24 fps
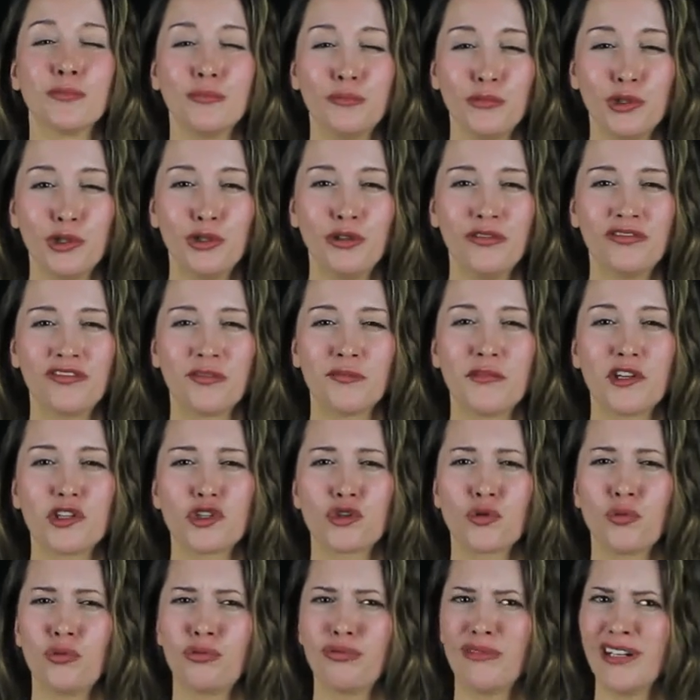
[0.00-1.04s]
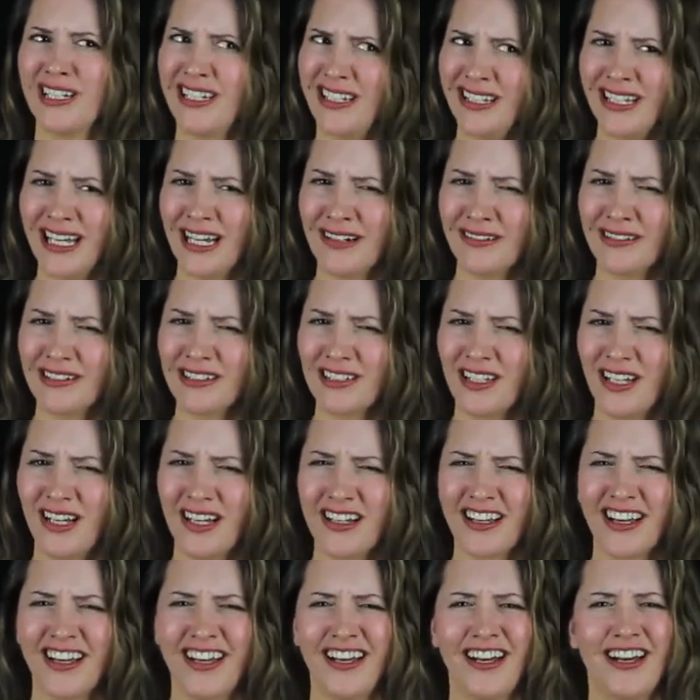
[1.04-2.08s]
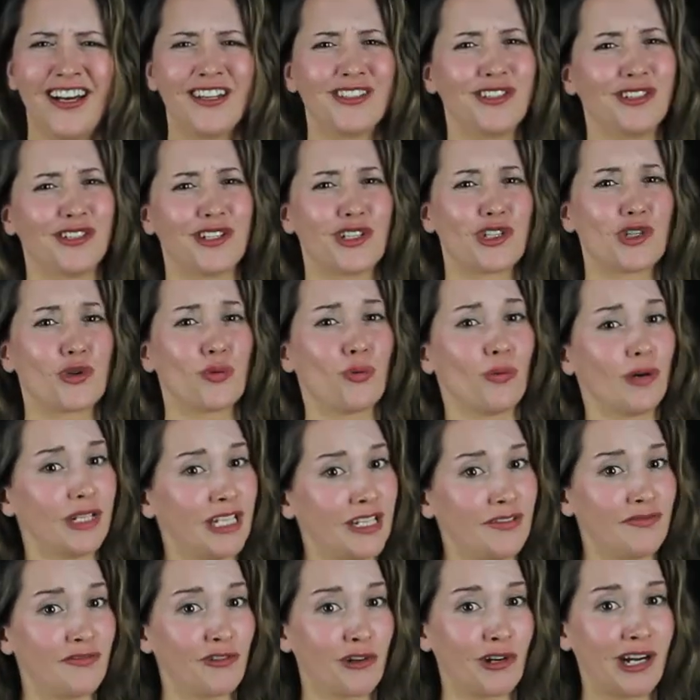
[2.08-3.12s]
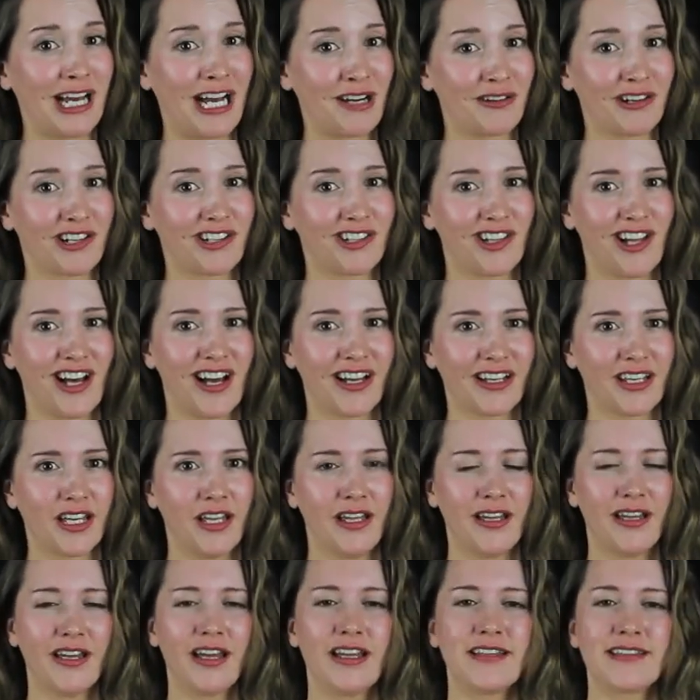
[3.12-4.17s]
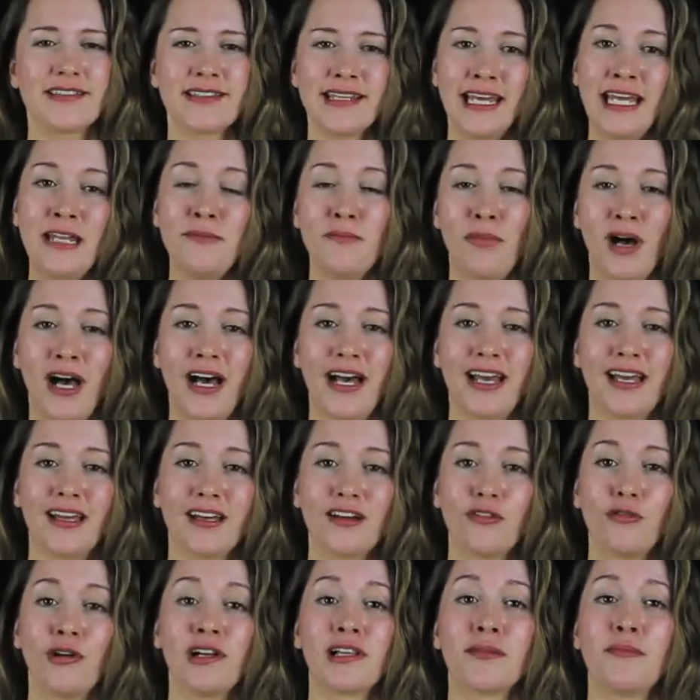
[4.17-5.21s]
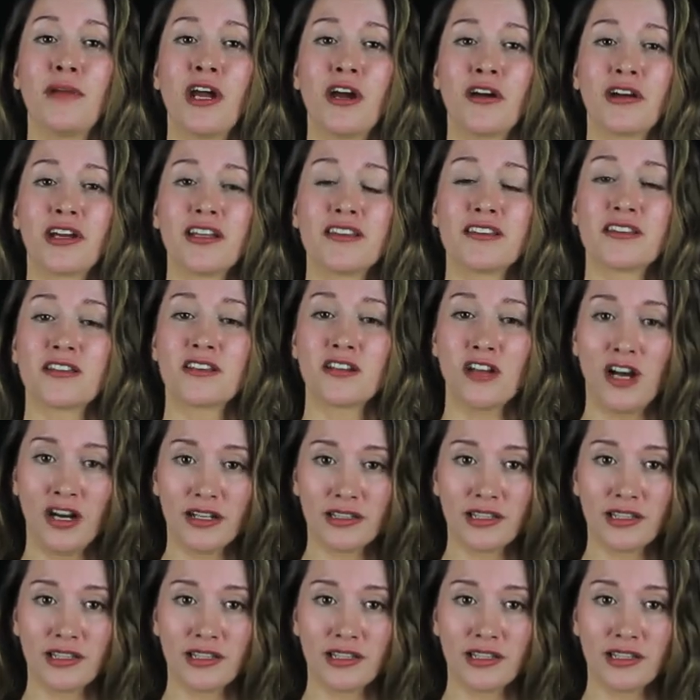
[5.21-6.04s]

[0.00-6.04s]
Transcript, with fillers: move from the twenty hour clock to the twenty-four hour clock and stand by while Americans talk